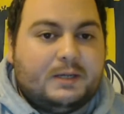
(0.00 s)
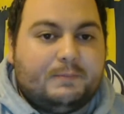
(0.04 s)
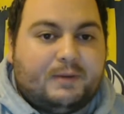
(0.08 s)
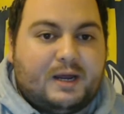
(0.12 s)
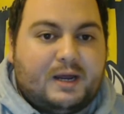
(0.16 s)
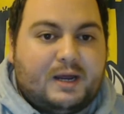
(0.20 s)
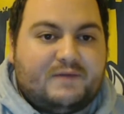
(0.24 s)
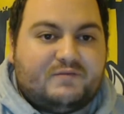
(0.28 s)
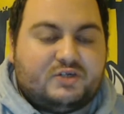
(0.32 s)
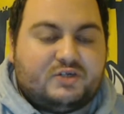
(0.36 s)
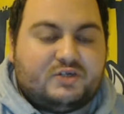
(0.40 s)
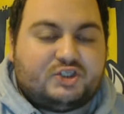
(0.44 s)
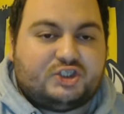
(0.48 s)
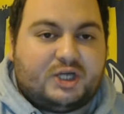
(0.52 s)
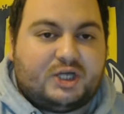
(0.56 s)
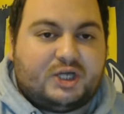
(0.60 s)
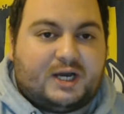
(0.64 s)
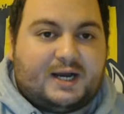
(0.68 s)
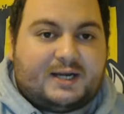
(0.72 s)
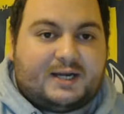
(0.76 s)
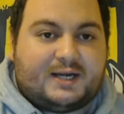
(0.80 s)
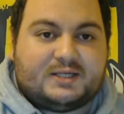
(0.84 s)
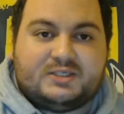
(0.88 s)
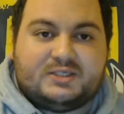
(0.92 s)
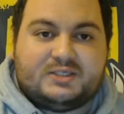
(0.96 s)
Panthers
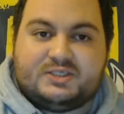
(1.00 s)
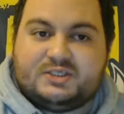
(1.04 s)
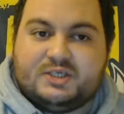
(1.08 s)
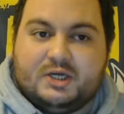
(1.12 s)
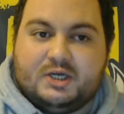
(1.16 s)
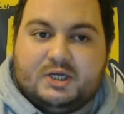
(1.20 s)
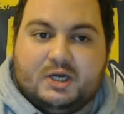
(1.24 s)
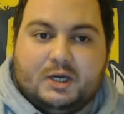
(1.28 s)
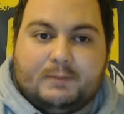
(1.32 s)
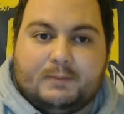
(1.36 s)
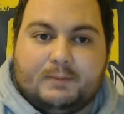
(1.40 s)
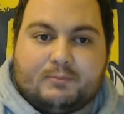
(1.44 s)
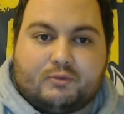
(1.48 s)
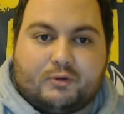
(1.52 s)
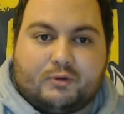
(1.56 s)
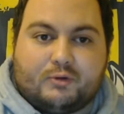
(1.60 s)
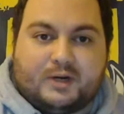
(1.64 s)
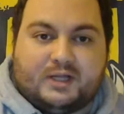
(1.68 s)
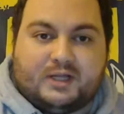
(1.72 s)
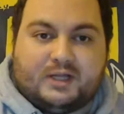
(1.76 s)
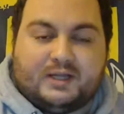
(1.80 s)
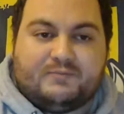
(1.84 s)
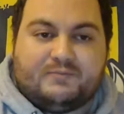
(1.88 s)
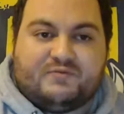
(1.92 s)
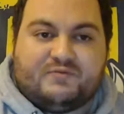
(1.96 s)
Sharks
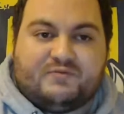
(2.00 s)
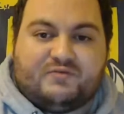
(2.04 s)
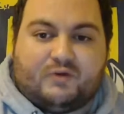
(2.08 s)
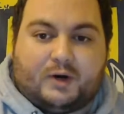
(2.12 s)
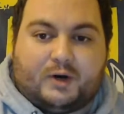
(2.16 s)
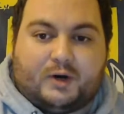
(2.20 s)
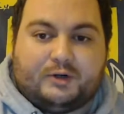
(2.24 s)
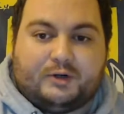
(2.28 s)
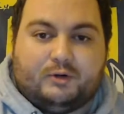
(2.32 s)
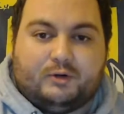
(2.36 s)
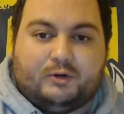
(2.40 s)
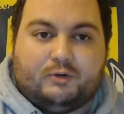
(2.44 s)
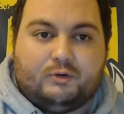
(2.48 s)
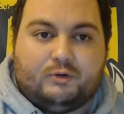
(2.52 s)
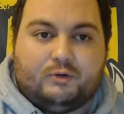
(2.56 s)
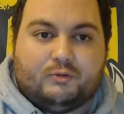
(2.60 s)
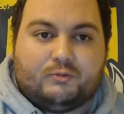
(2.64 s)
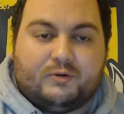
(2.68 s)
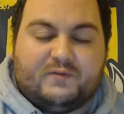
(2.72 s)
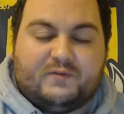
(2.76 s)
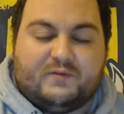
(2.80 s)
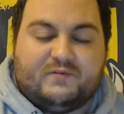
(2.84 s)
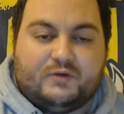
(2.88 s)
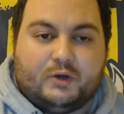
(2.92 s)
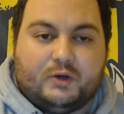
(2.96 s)
prelim final
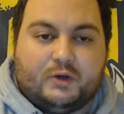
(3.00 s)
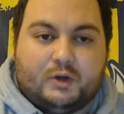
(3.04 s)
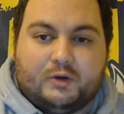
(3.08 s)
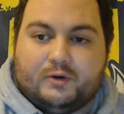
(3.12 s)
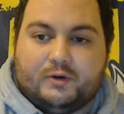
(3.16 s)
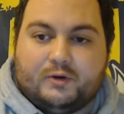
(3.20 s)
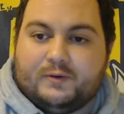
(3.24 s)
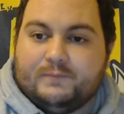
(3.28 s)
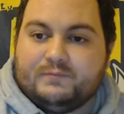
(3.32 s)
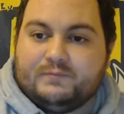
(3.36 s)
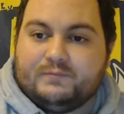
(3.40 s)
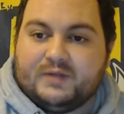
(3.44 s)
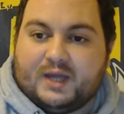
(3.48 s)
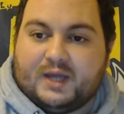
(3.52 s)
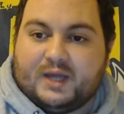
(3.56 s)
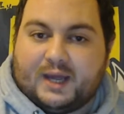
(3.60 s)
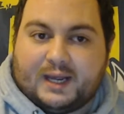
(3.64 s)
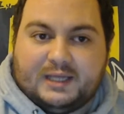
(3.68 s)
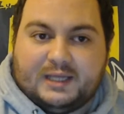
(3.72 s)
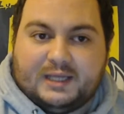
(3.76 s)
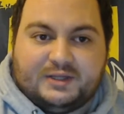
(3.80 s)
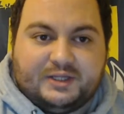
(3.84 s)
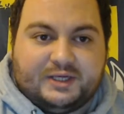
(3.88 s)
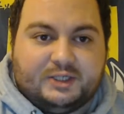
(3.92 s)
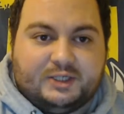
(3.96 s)
review.
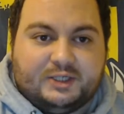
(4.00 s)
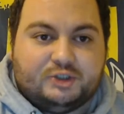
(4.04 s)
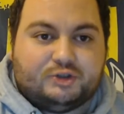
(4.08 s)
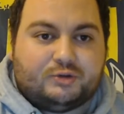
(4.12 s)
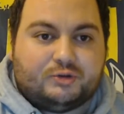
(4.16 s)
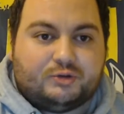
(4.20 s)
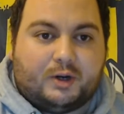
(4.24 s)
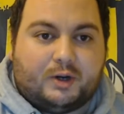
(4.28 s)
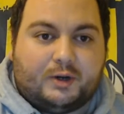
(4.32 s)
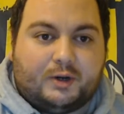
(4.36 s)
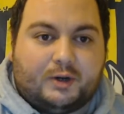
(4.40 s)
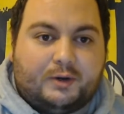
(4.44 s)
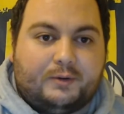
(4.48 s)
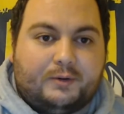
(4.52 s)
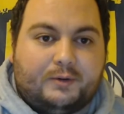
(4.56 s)
Hit the intro.